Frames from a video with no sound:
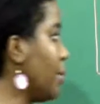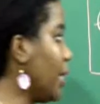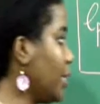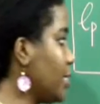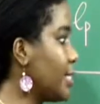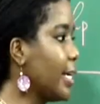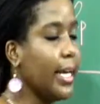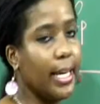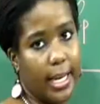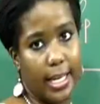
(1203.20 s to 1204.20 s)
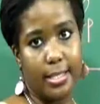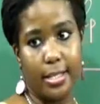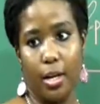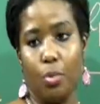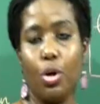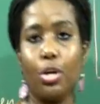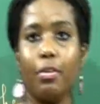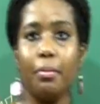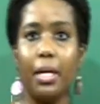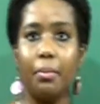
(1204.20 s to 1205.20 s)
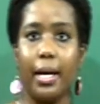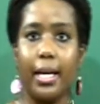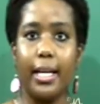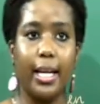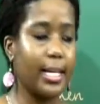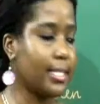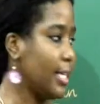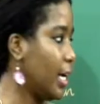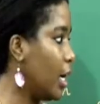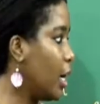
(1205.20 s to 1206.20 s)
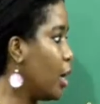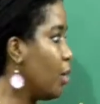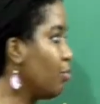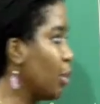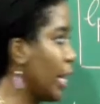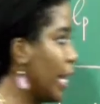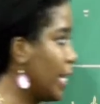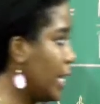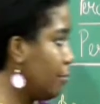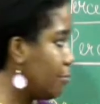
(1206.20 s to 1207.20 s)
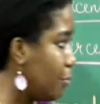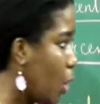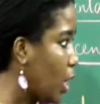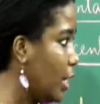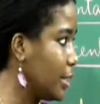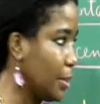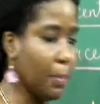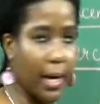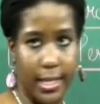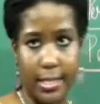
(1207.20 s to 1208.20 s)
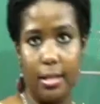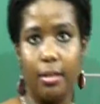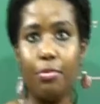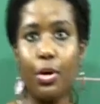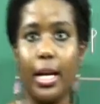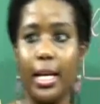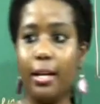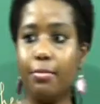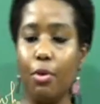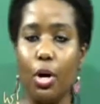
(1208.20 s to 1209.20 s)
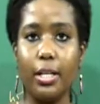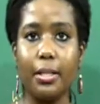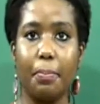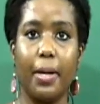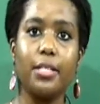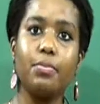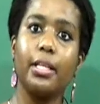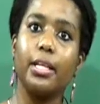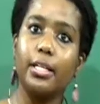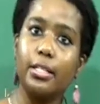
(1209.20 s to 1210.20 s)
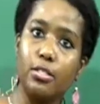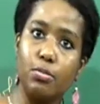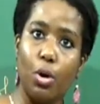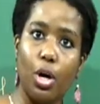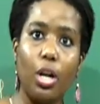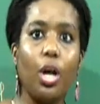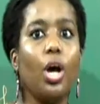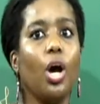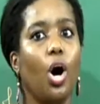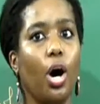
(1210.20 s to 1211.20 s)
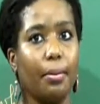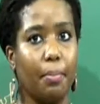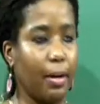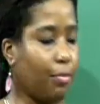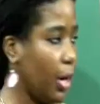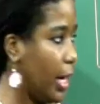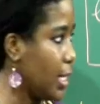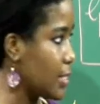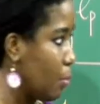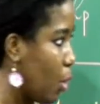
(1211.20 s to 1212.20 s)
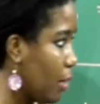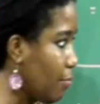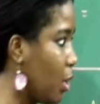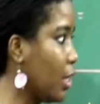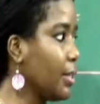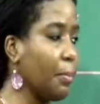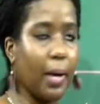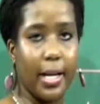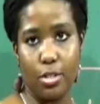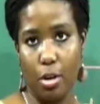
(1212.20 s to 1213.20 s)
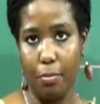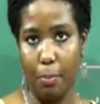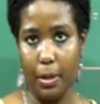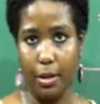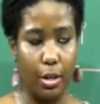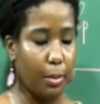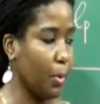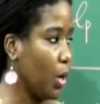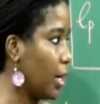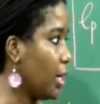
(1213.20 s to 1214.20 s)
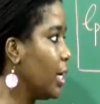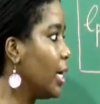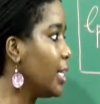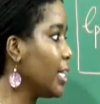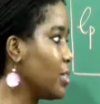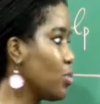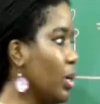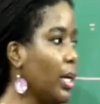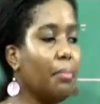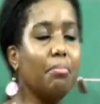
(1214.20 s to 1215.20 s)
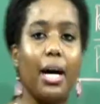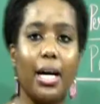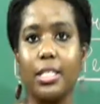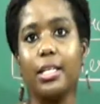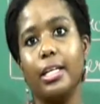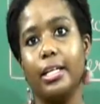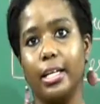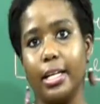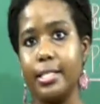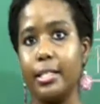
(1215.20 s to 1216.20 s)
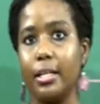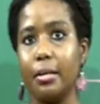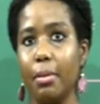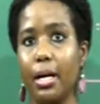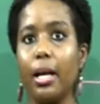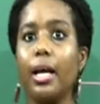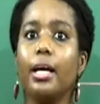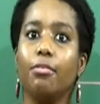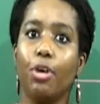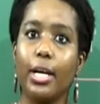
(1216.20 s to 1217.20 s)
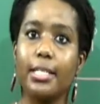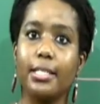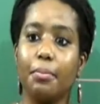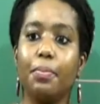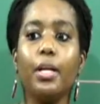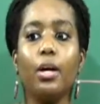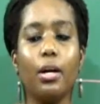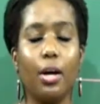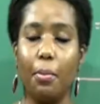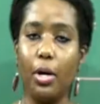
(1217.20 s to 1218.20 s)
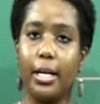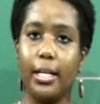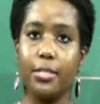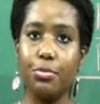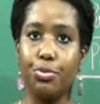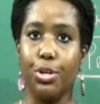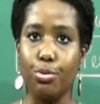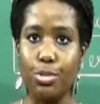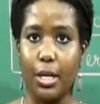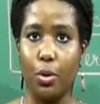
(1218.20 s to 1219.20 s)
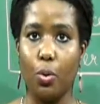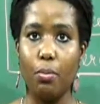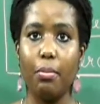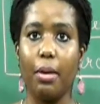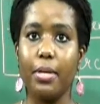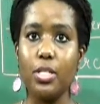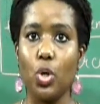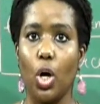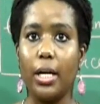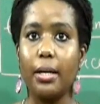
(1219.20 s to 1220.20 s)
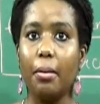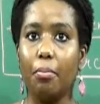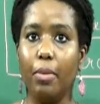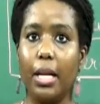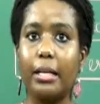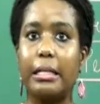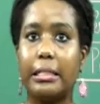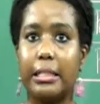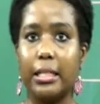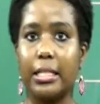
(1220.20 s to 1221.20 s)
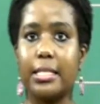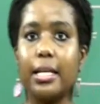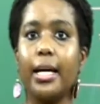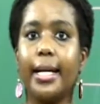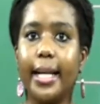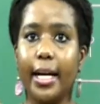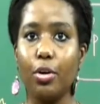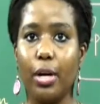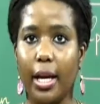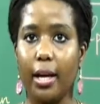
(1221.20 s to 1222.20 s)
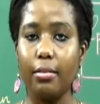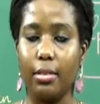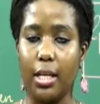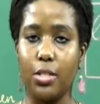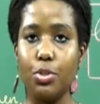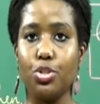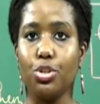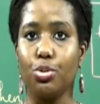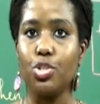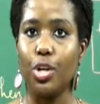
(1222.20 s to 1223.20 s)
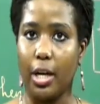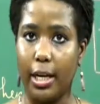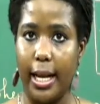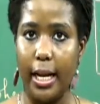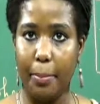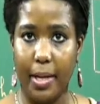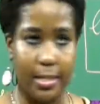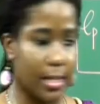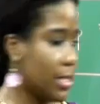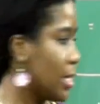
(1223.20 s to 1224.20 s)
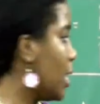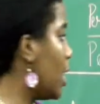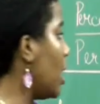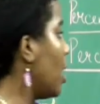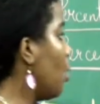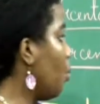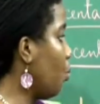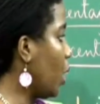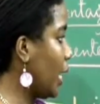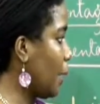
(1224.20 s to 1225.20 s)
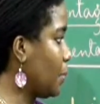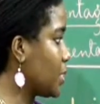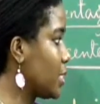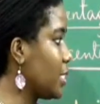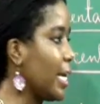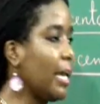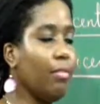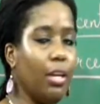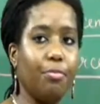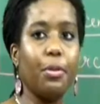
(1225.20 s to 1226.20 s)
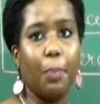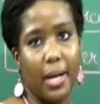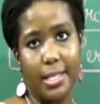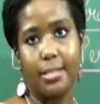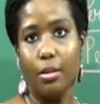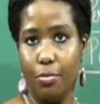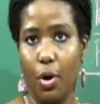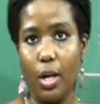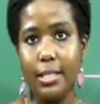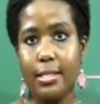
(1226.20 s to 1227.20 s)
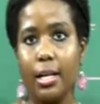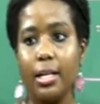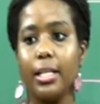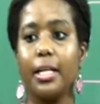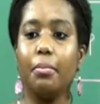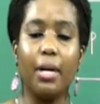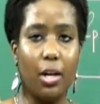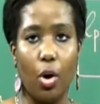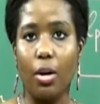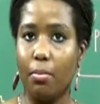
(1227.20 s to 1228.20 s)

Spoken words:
demand is inelastic. What do we mean by inelastic? For any fall in the price, whether it is small or for any small fall in the price of a particular product, there is only a marginal increase in the demand. For example, commodities which we use at home, maybe salt, milk, curds, day-to-day things which you use on a daily basis, what happens is even if the price falls, the demand